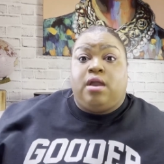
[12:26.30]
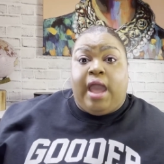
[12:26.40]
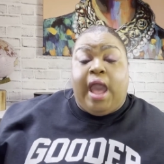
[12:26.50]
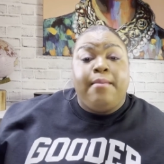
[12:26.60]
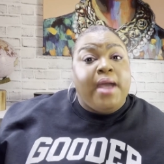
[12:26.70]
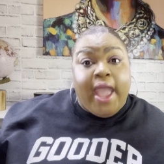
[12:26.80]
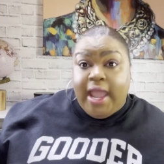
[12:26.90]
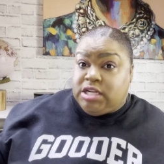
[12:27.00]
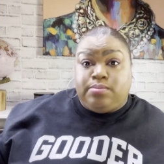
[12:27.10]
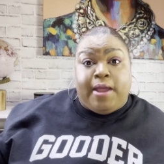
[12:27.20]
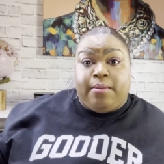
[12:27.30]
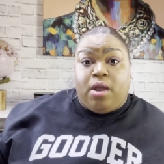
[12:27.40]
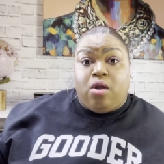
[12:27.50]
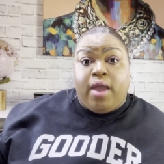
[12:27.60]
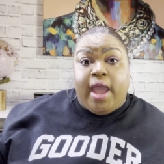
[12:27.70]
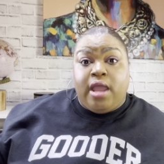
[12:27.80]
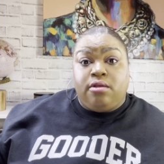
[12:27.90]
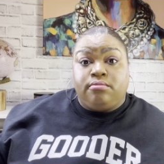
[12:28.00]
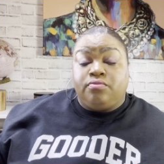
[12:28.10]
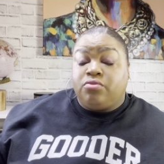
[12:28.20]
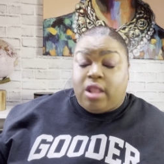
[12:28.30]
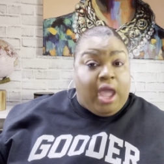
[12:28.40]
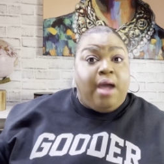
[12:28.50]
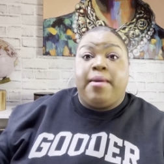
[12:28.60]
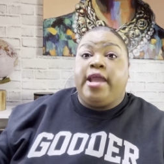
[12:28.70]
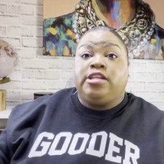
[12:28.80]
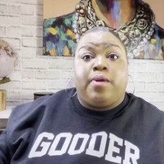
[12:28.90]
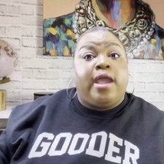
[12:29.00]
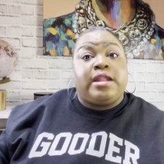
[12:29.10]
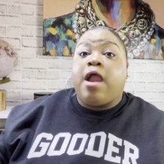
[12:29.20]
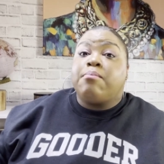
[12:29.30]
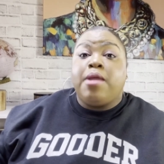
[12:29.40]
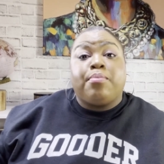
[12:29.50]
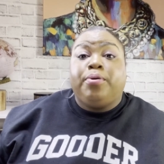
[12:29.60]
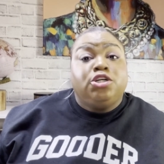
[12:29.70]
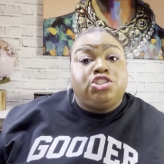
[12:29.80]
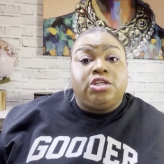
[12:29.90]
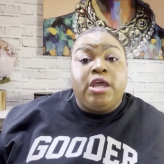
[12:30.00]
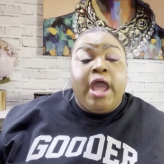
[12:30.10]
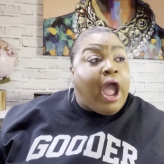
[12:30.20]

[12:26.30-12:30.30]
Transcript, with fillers: I'm an 80s baby, okay? I'm an 80s baby, and I remember Push It.